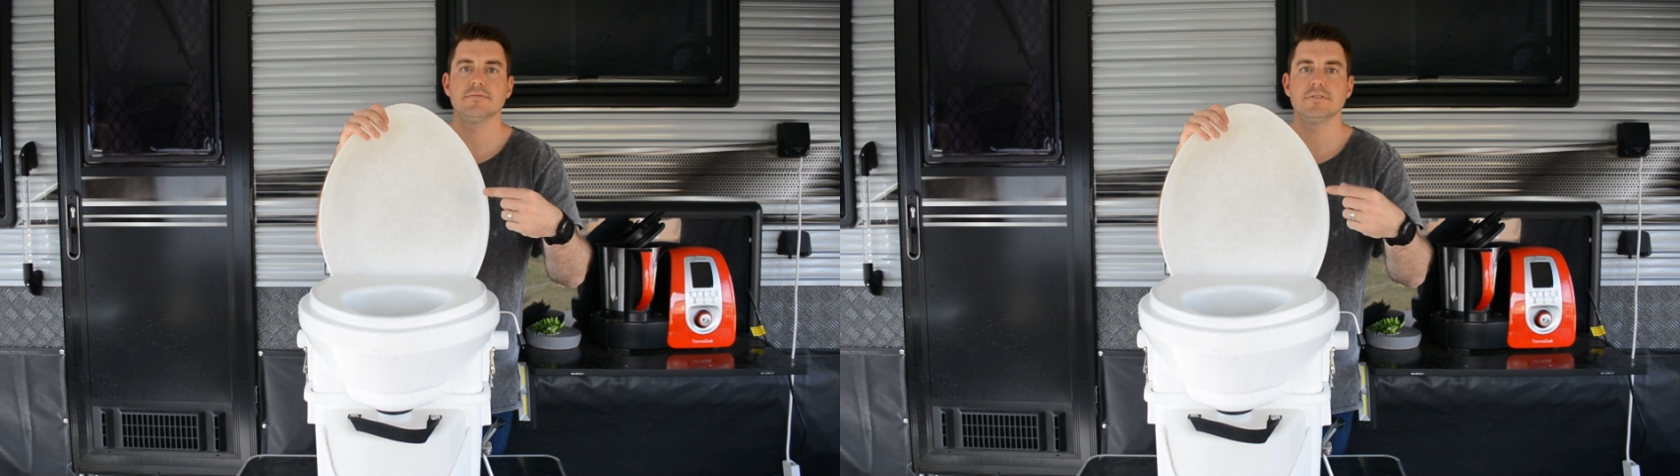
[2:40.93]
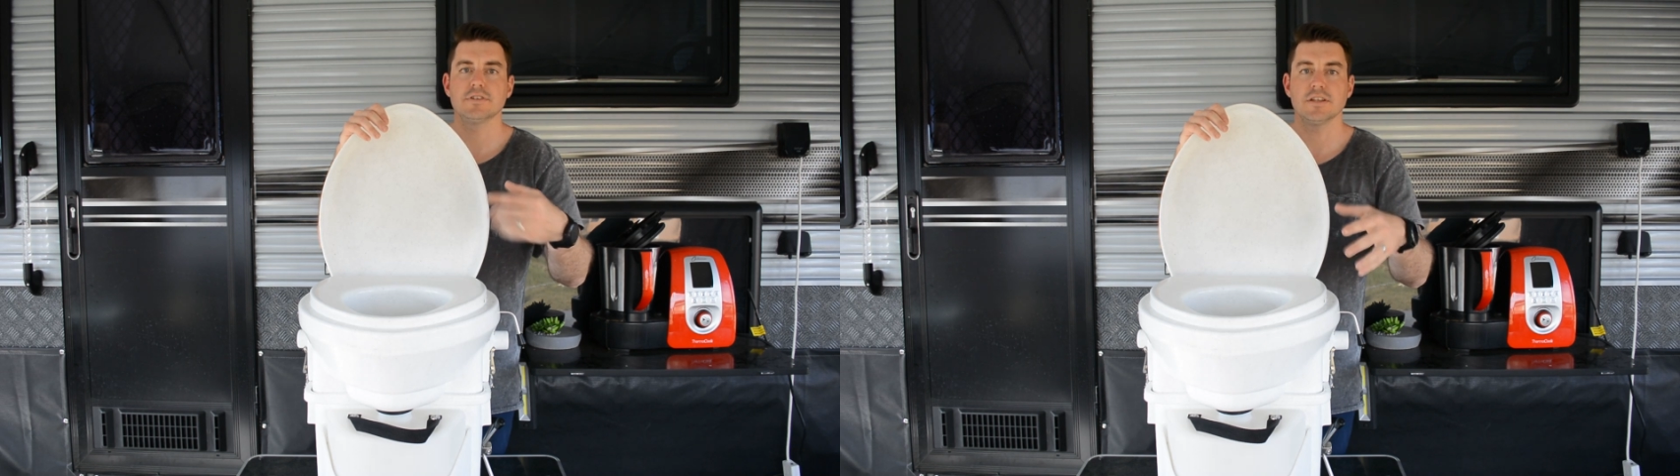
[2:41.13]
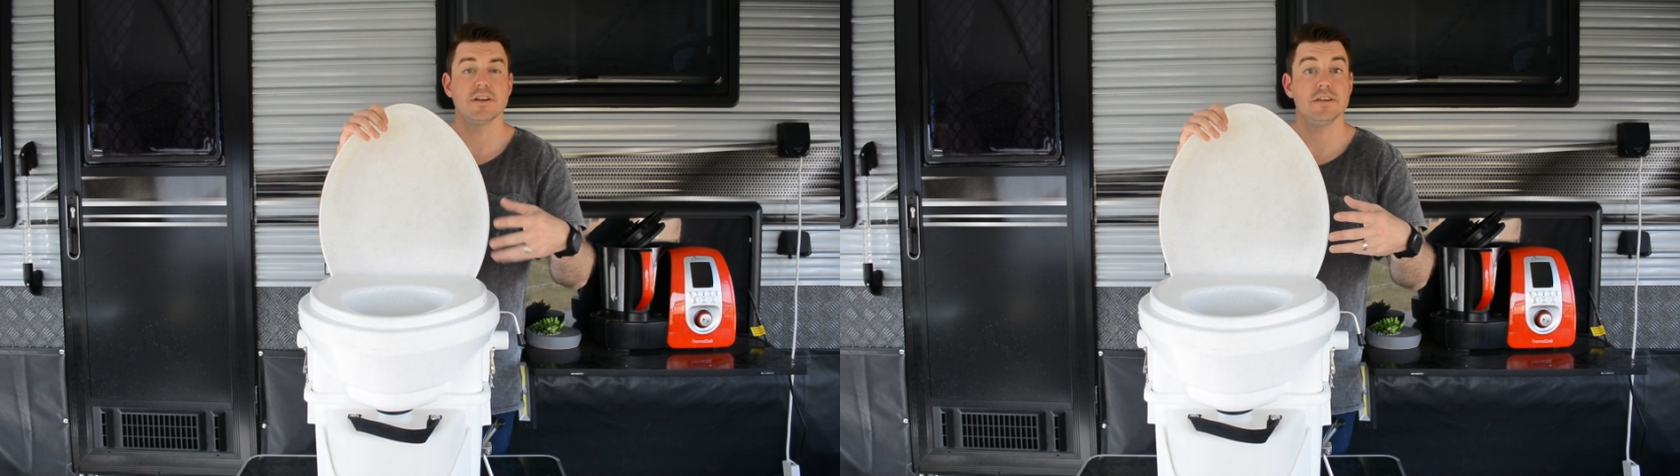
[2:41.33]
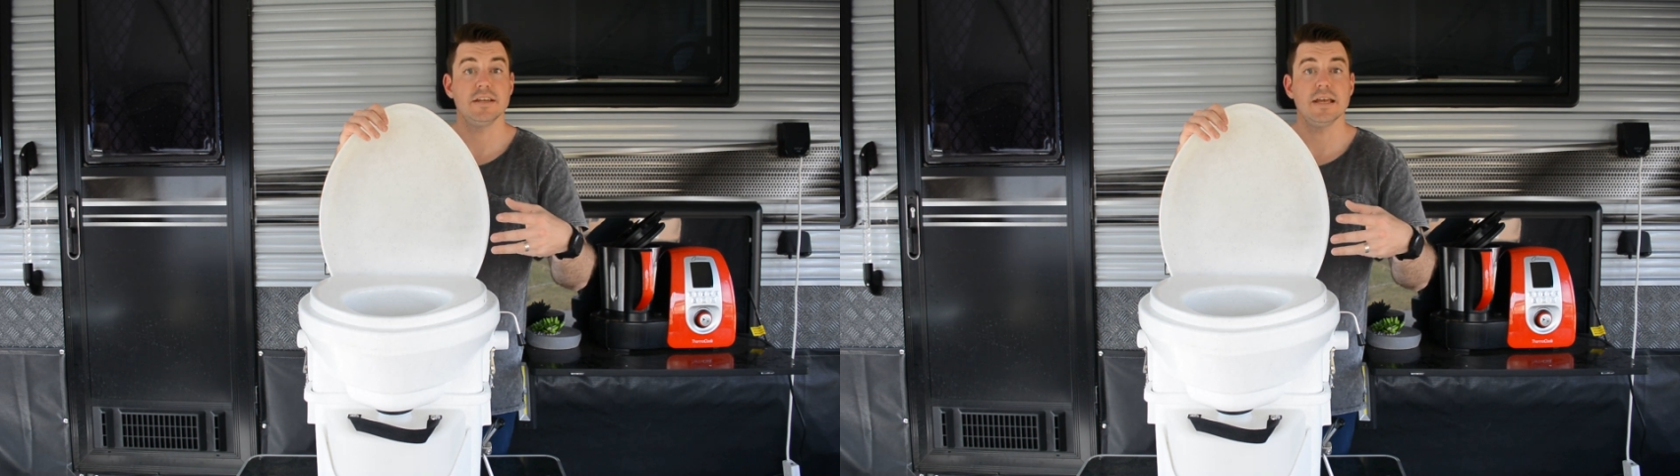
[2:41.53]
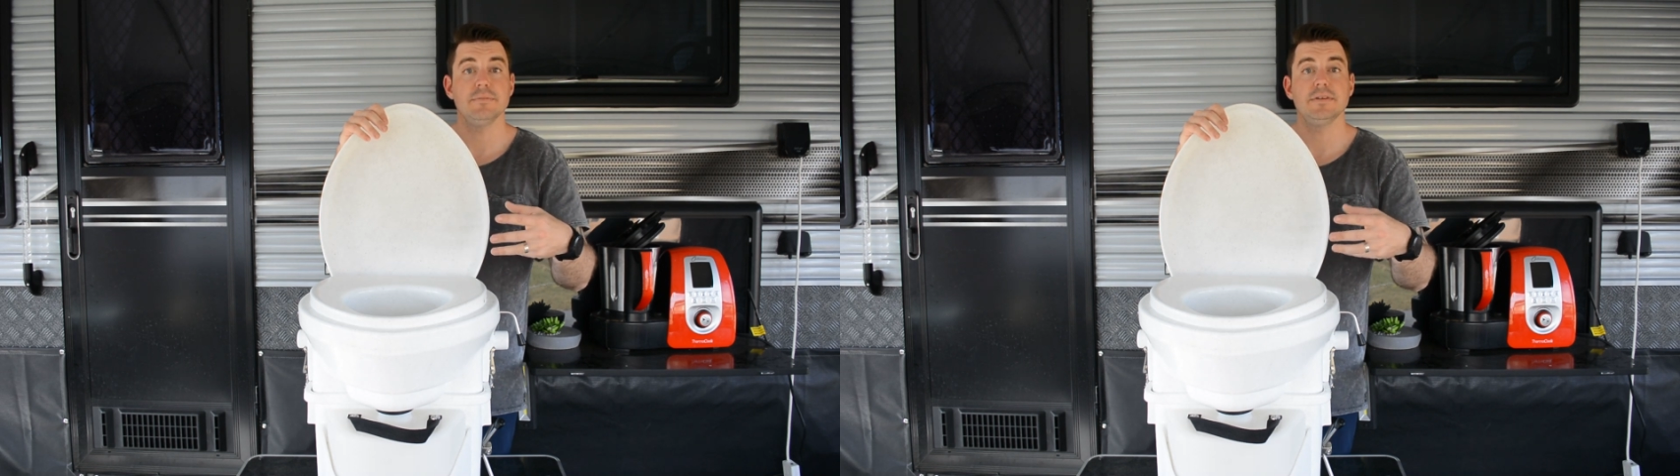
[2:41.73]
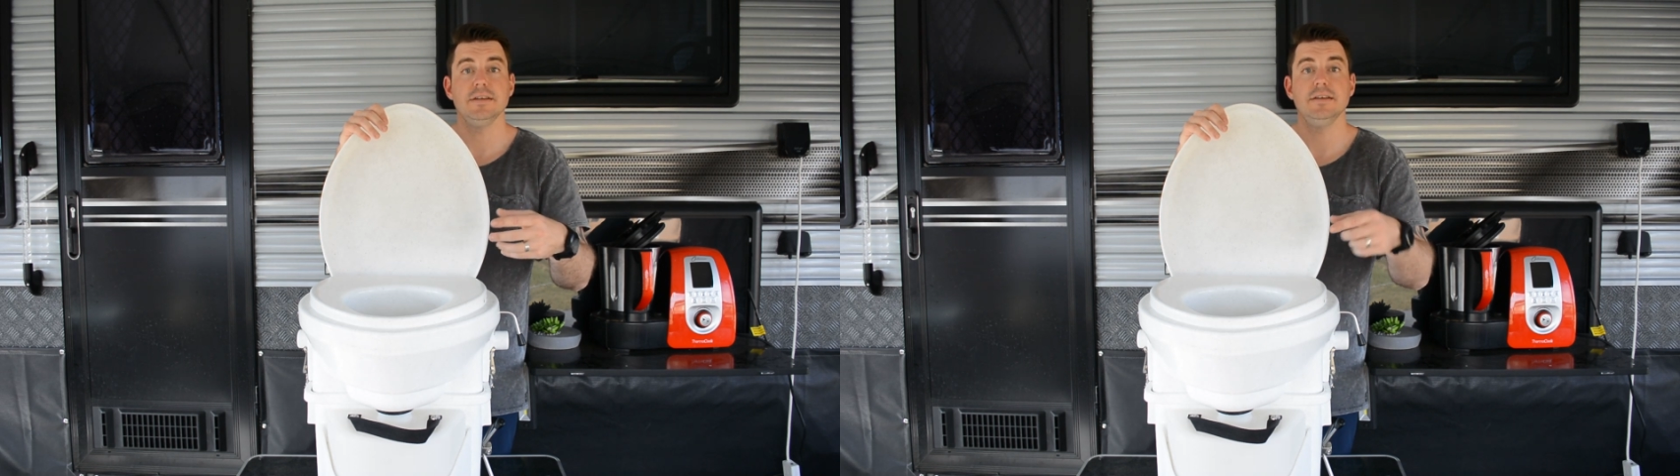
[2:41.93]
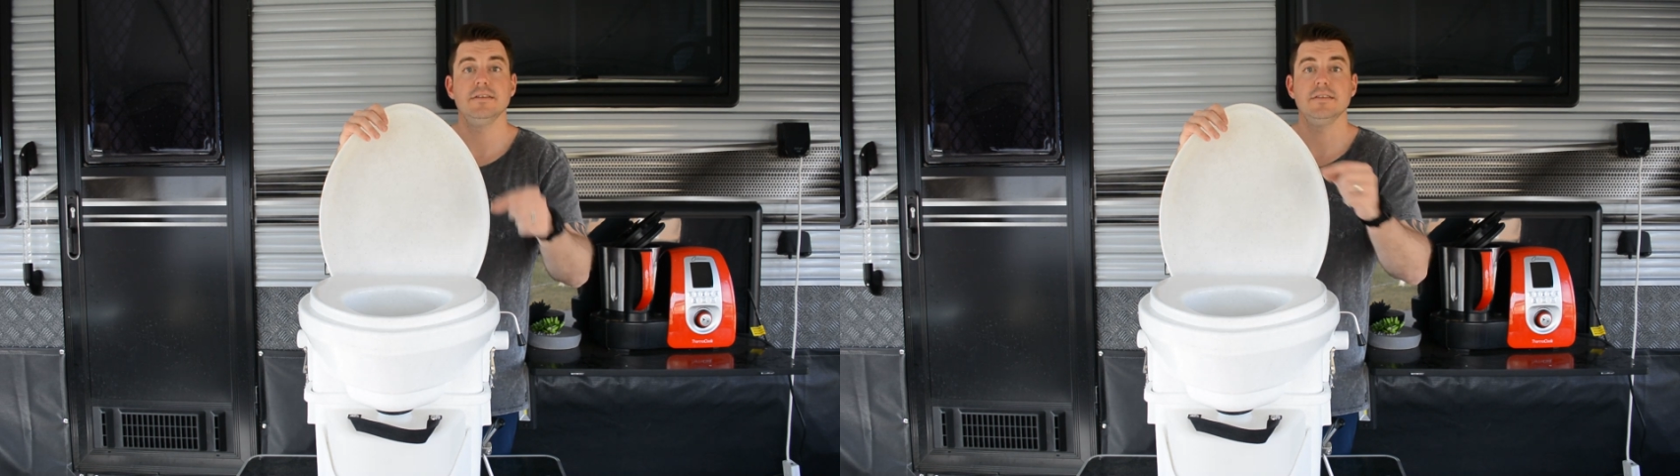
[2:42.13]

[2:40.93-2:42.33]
so they don't need to empty